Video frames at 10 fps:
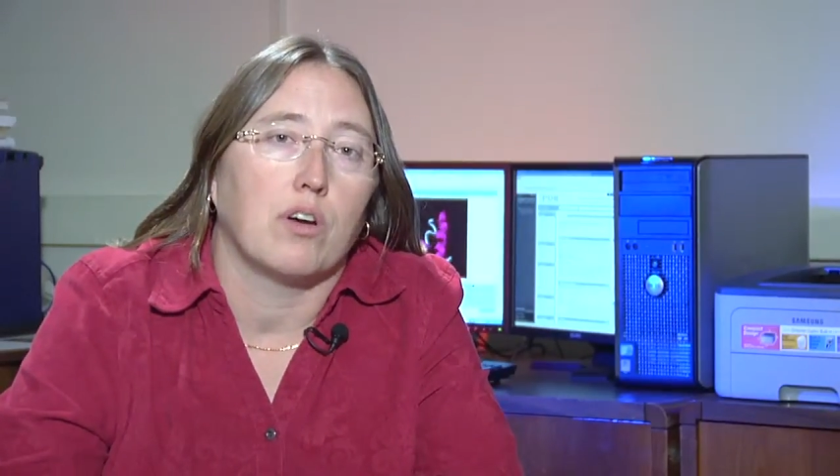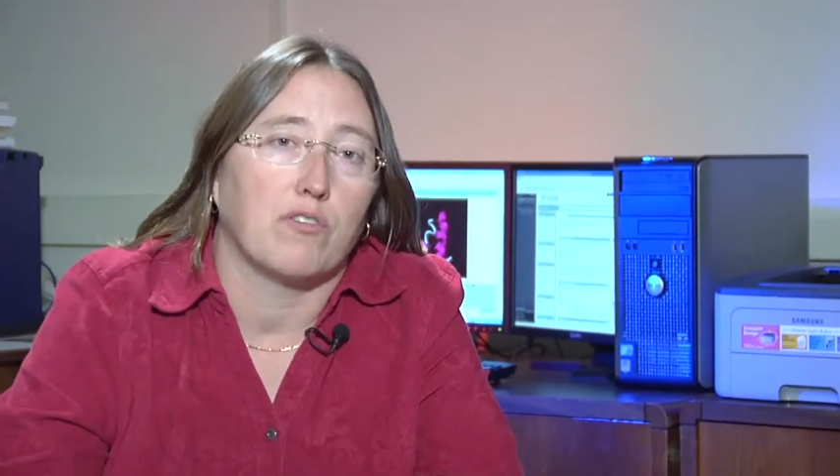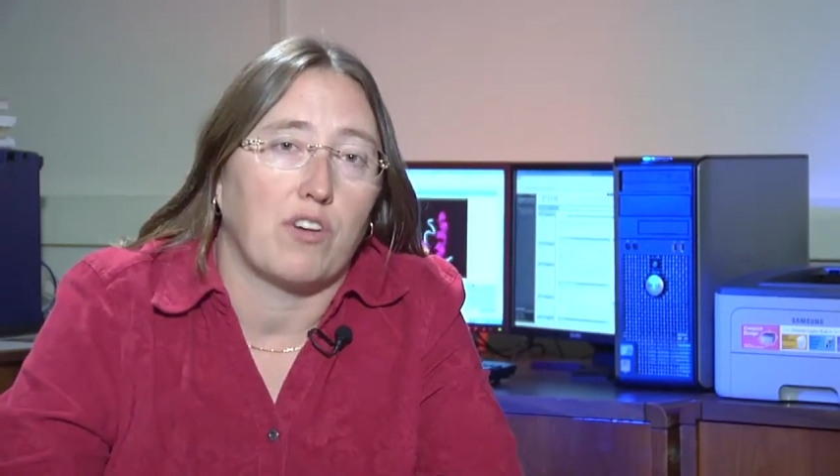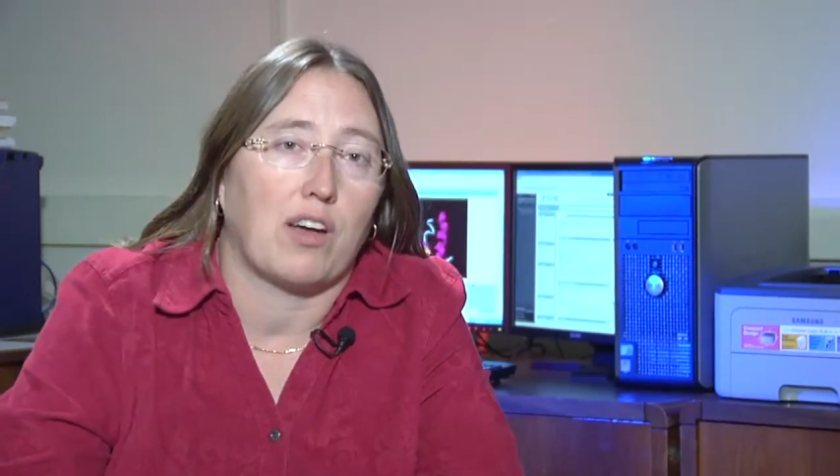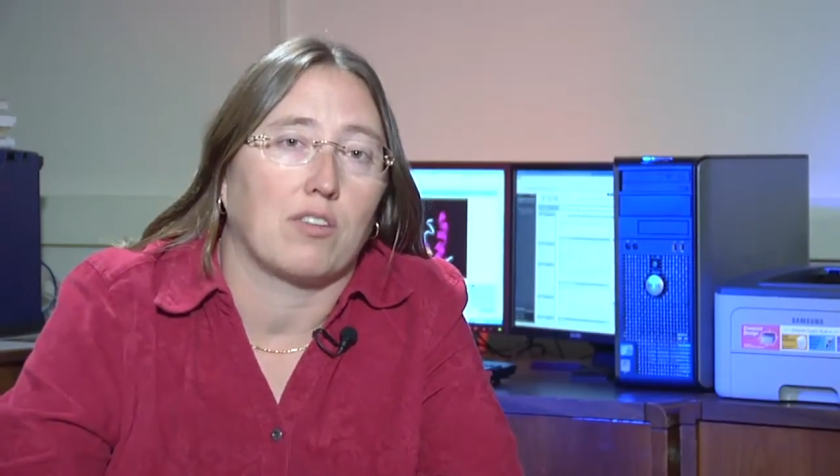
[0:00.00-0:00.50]

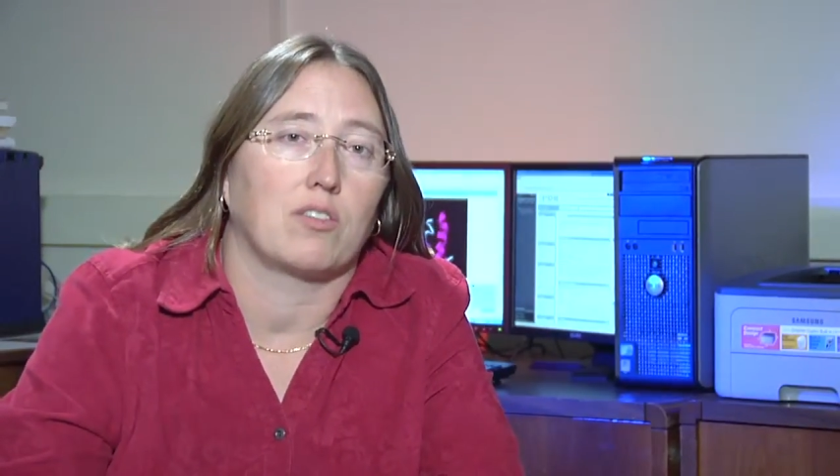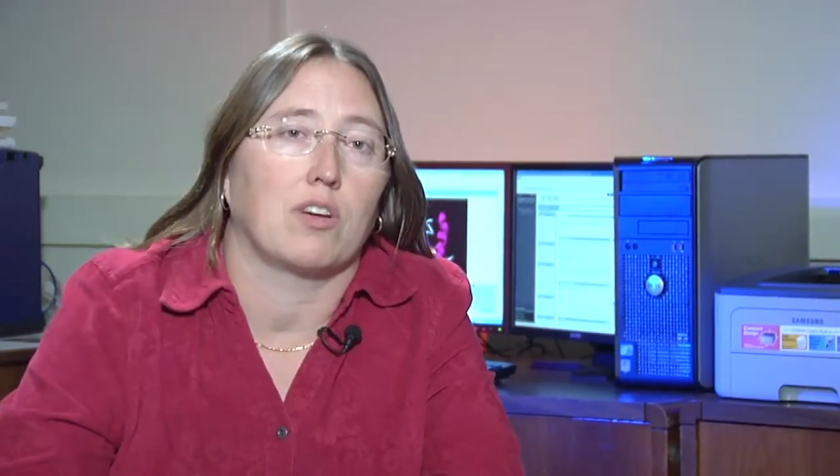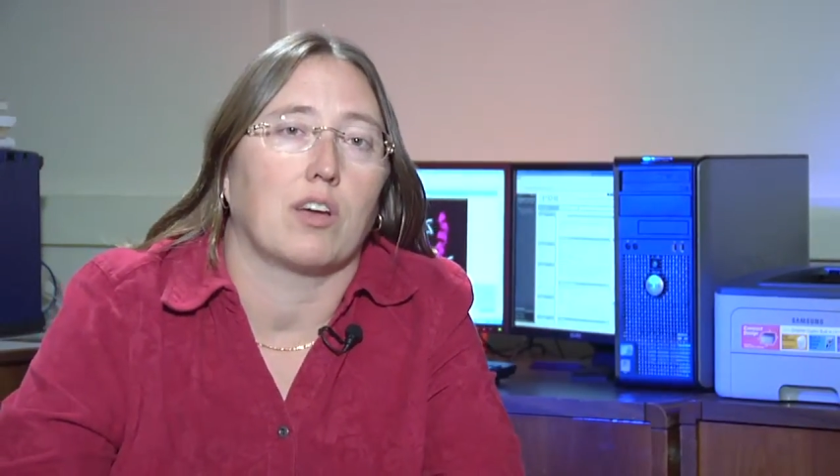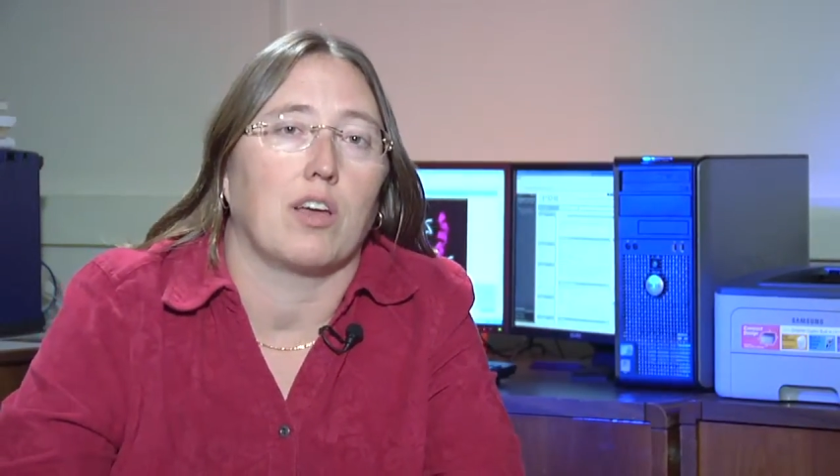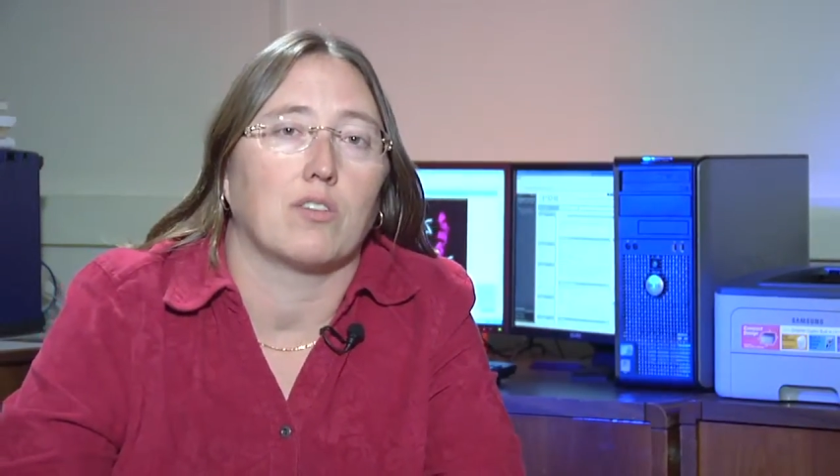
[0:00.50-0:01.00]
effect
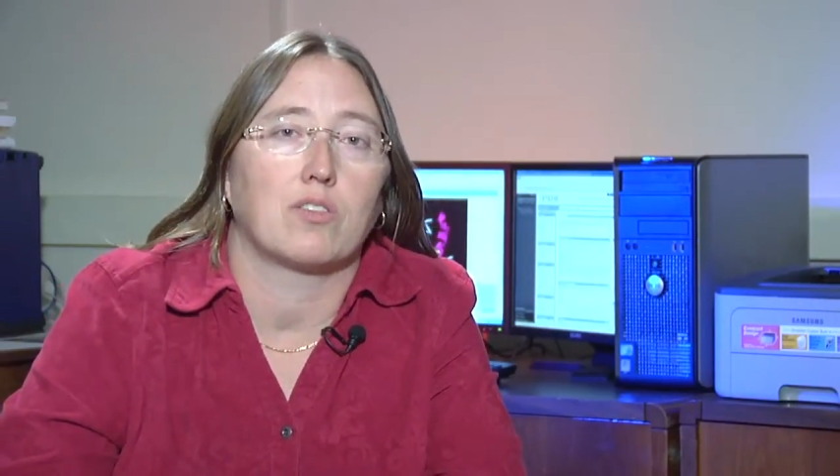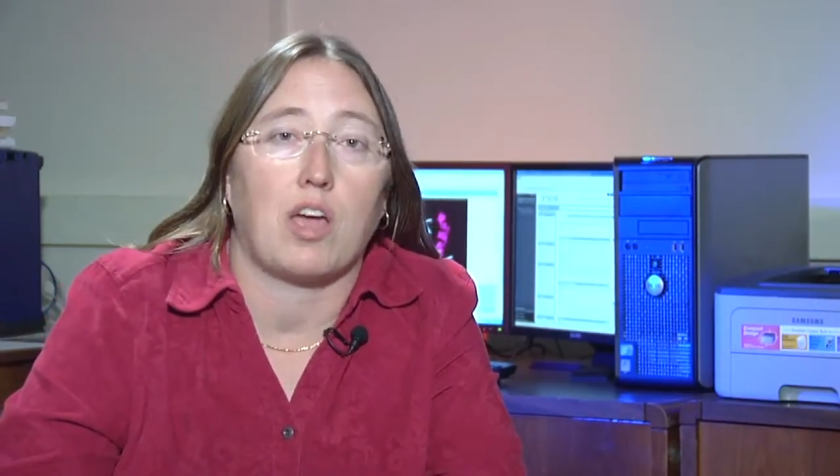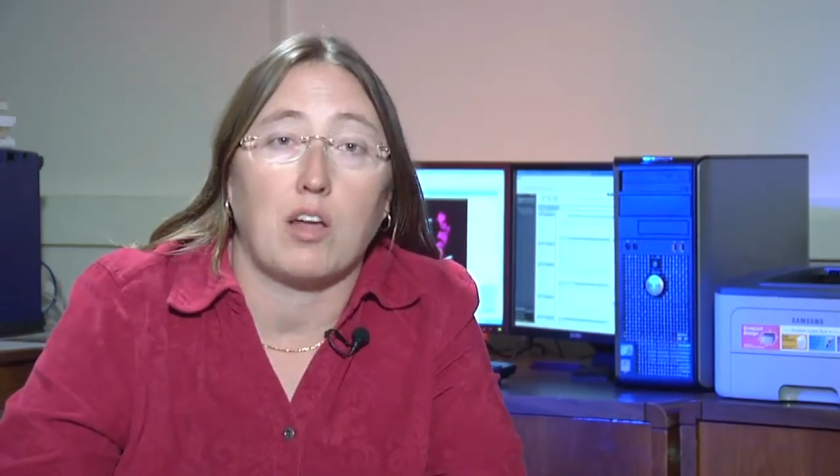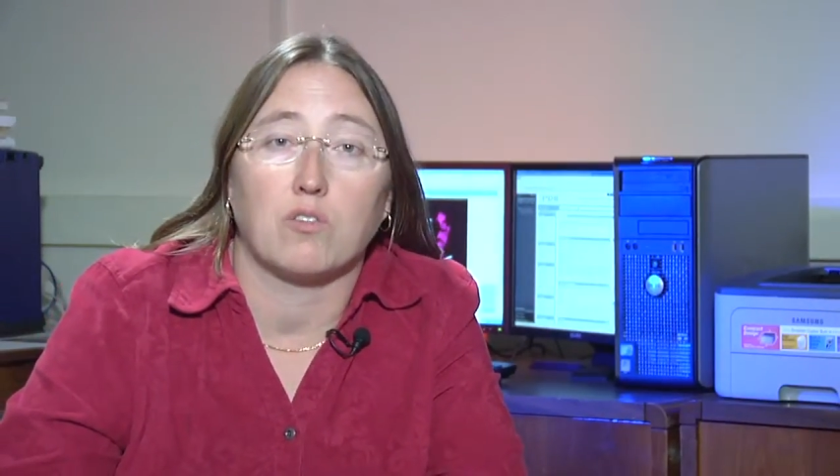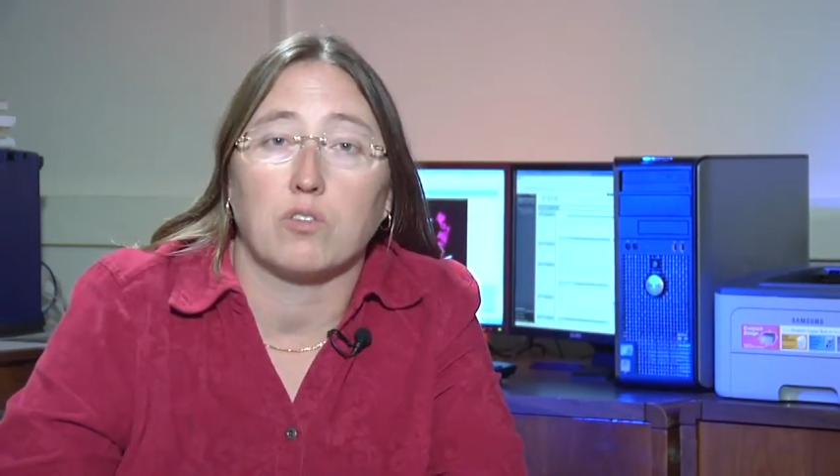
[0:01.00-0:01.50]
against
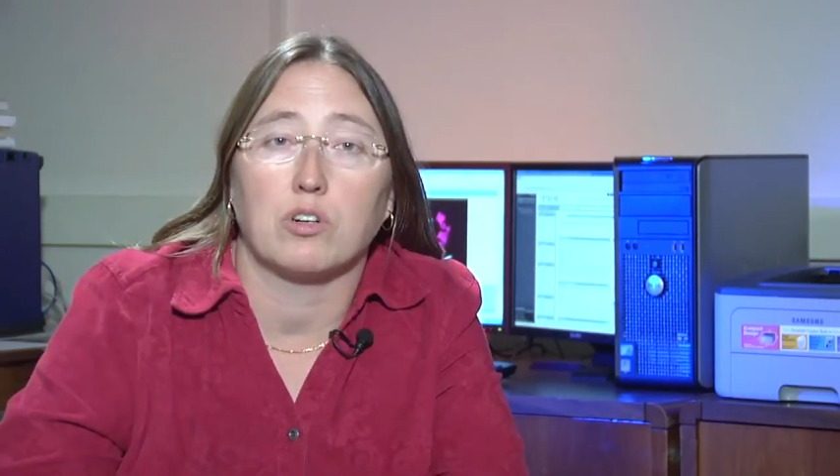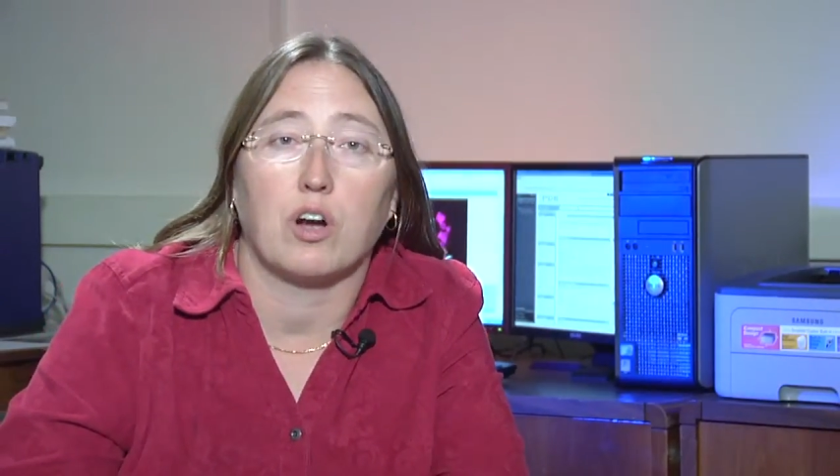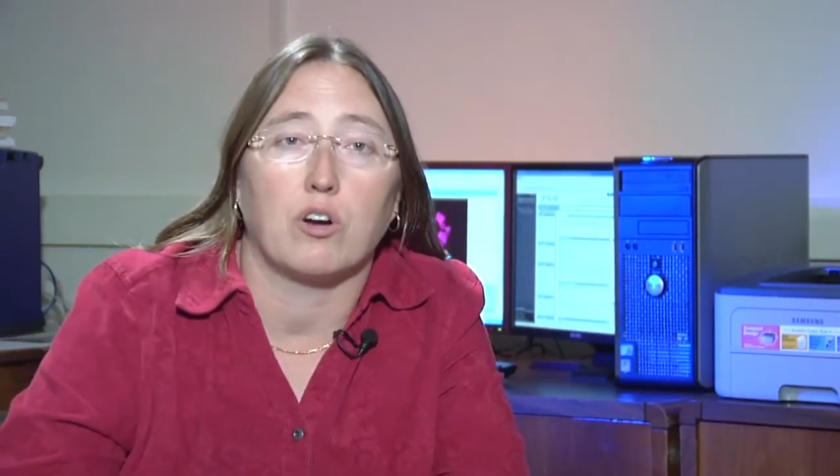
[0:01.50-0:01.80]
cancer and